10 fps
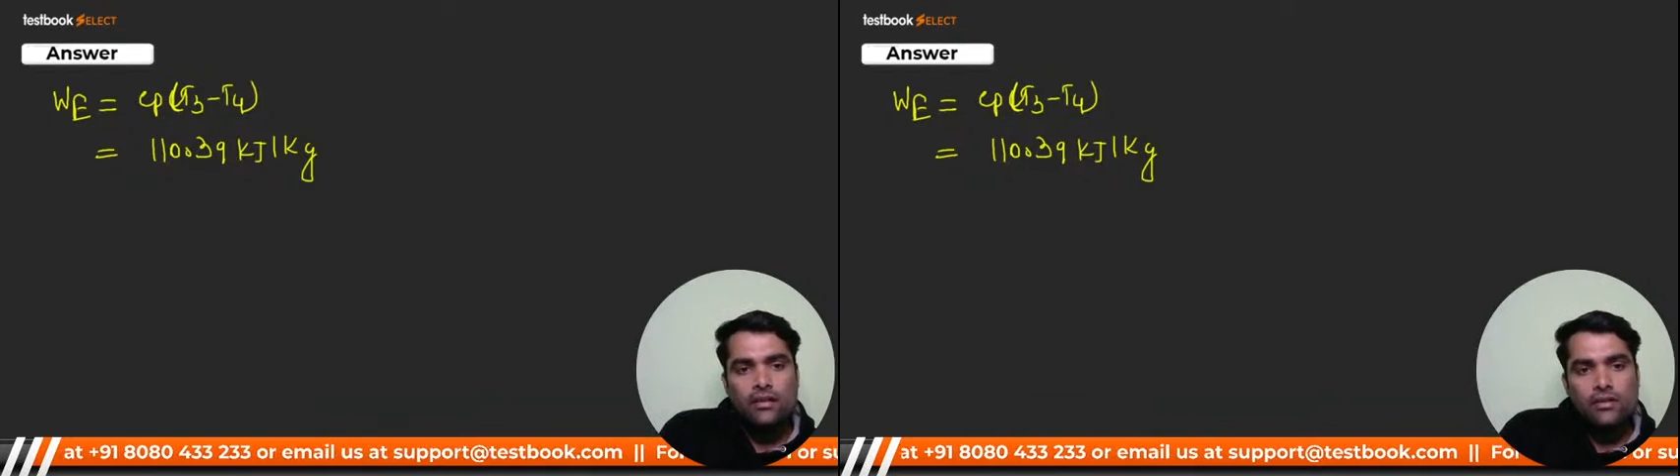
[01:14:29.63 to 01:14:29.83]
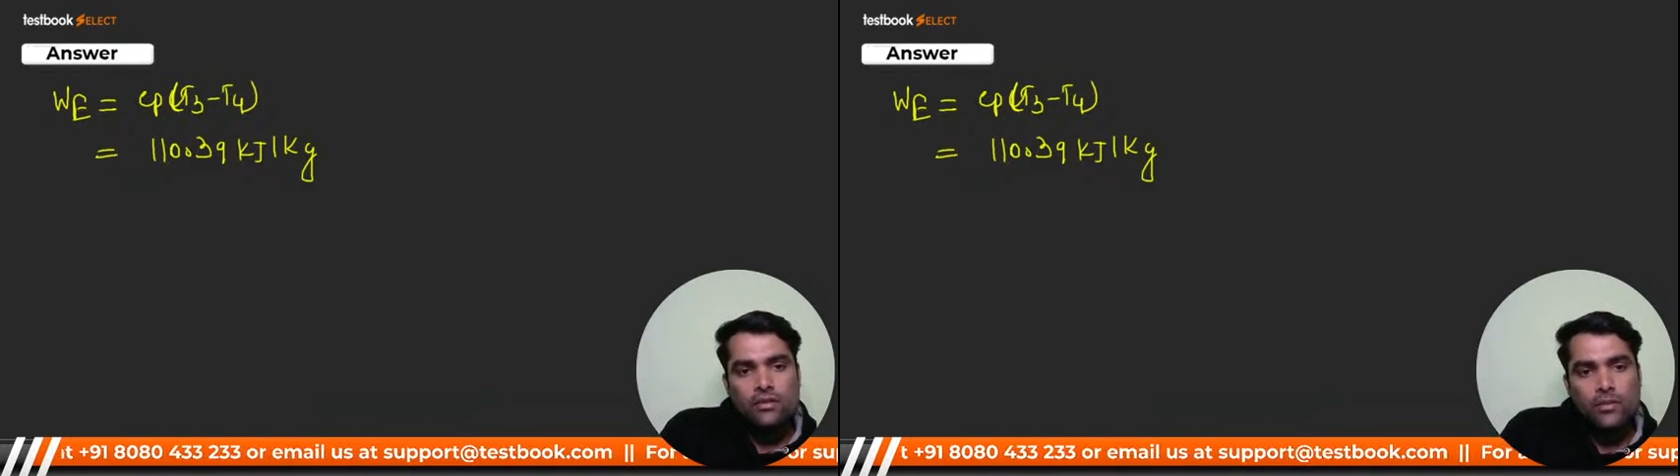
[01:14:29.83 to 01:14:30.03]

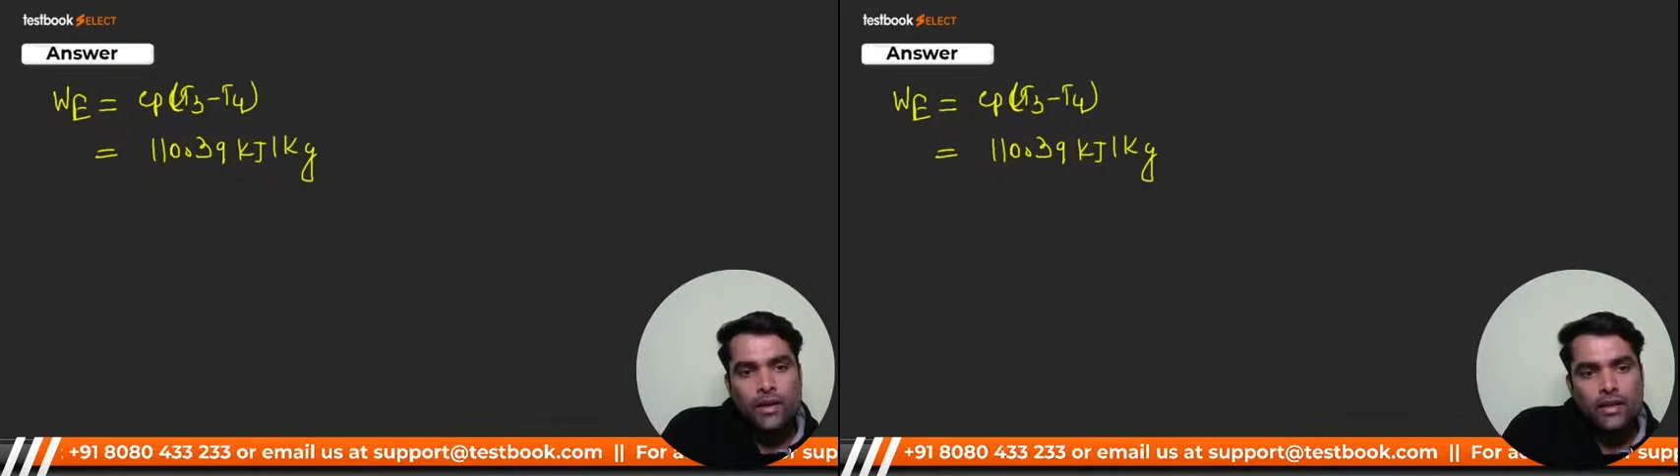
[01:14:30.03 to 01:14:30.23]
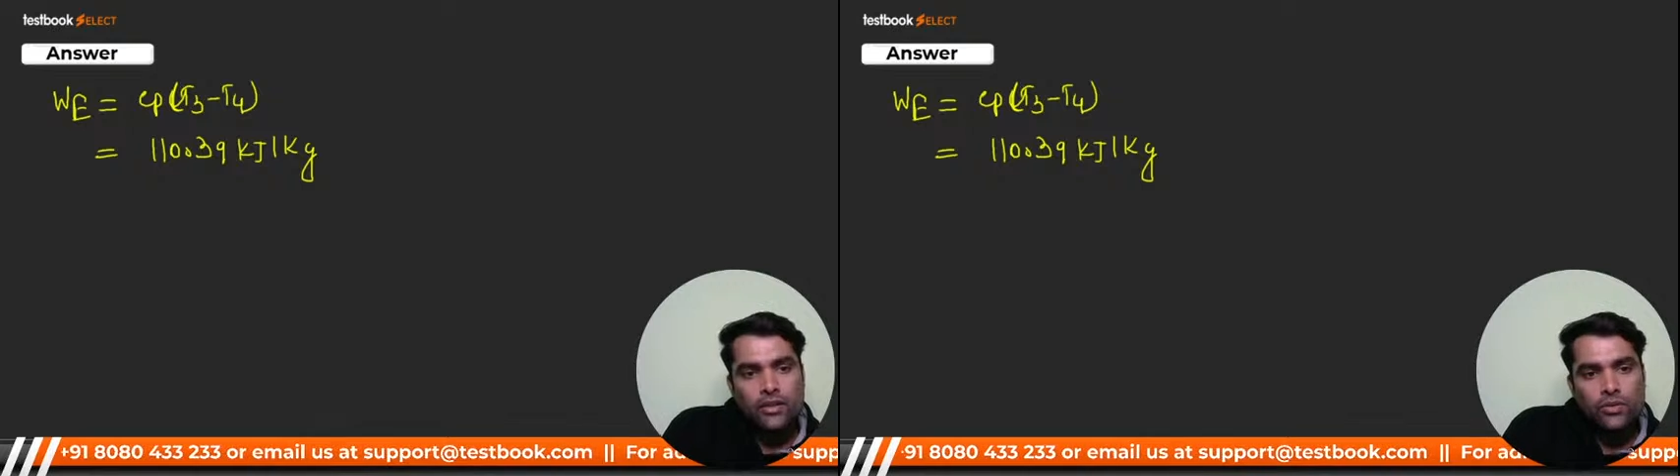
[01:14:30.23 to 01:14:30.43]
So my
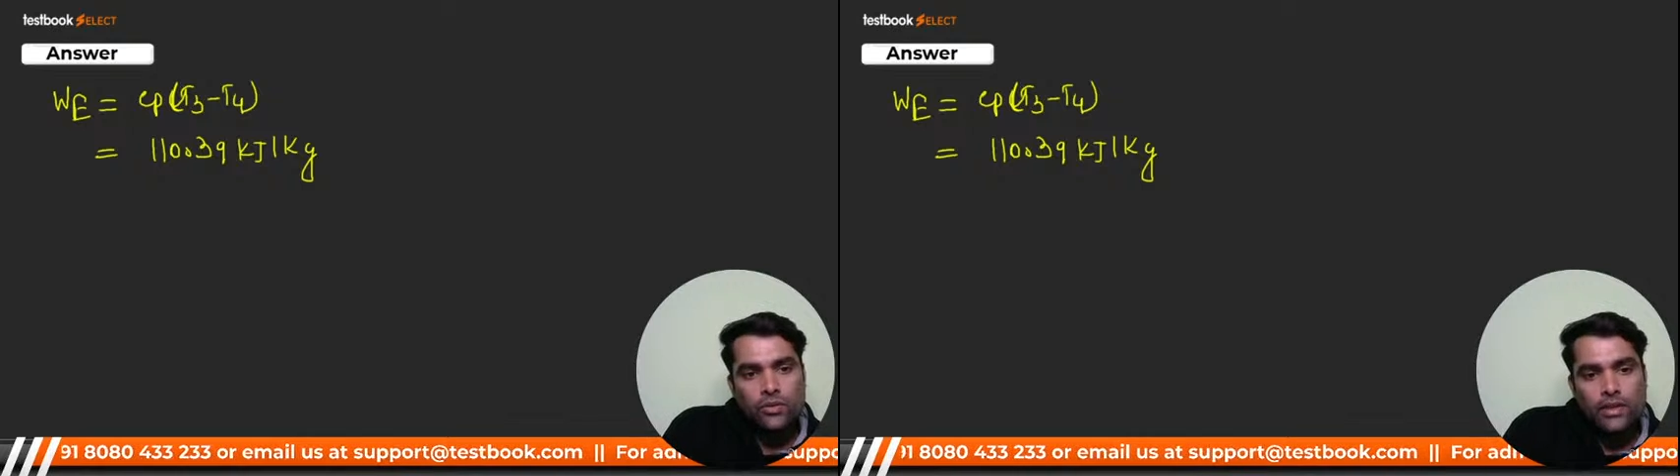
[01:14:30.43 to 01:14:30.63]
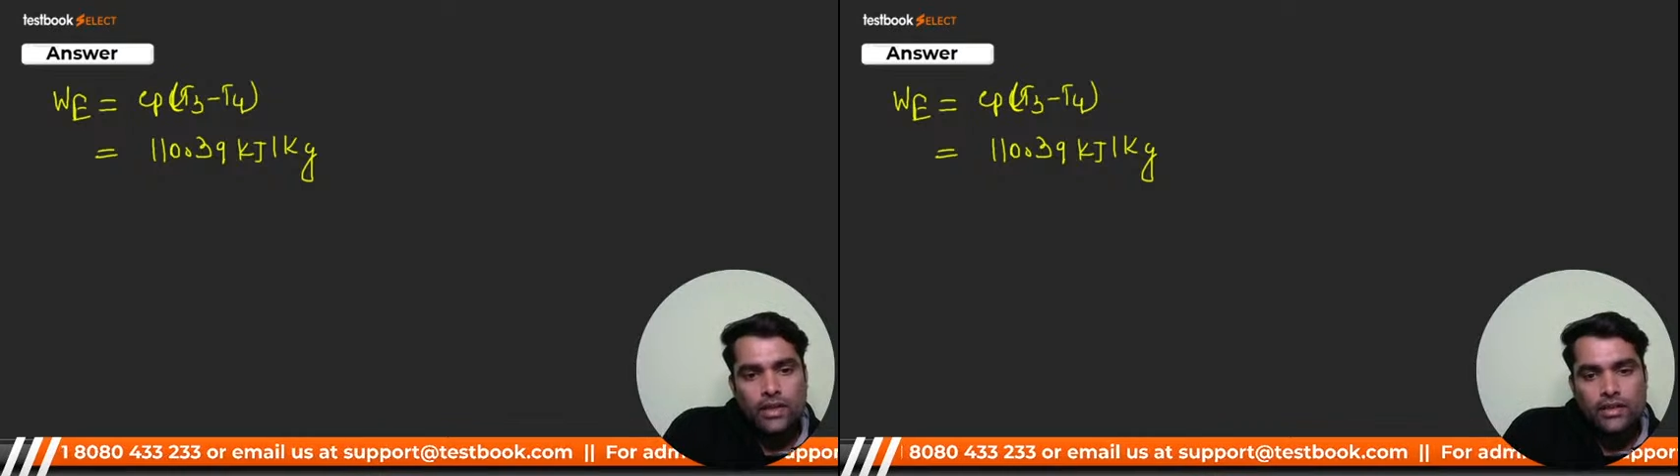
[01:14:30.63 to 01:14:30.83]
dear, you know that